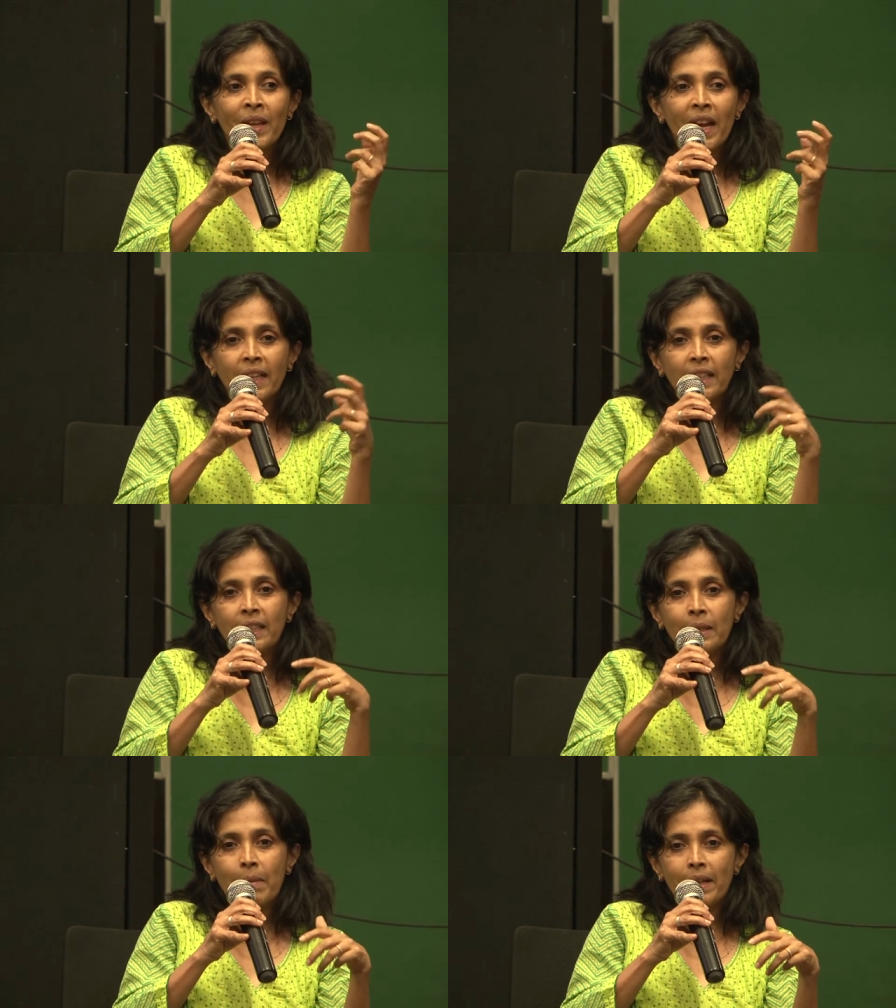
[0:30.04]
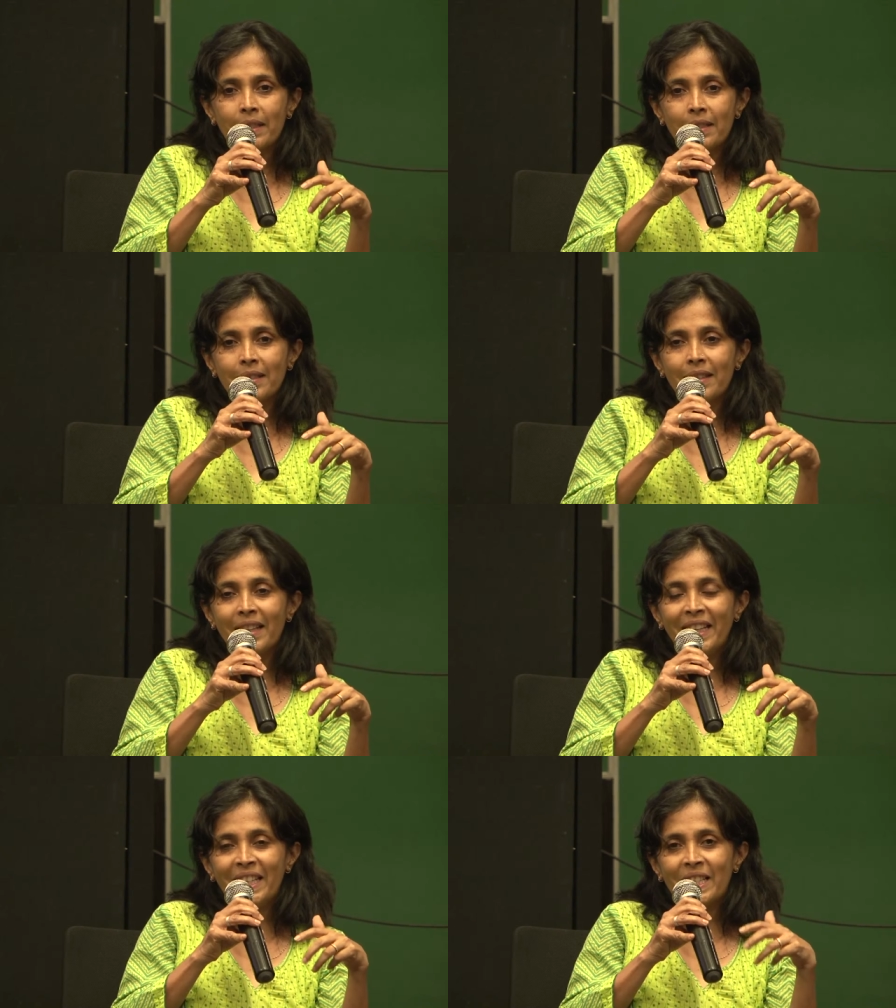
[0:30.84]
and in the bus
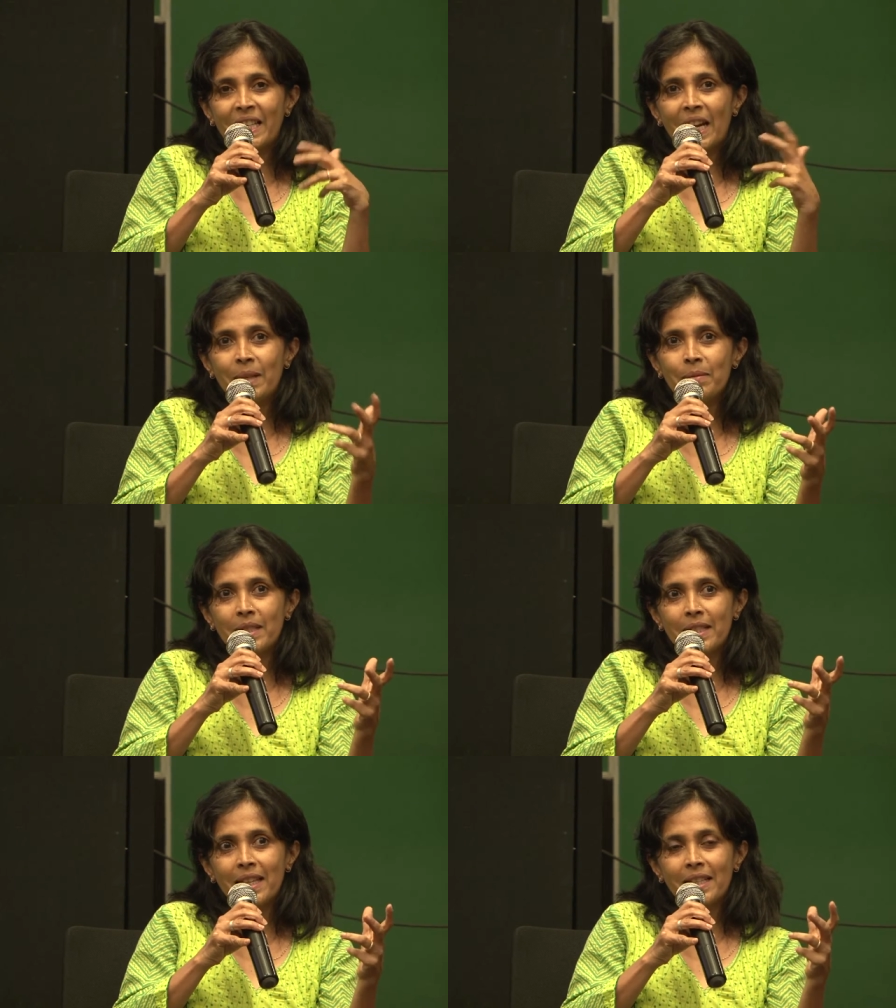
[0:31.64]
he describes this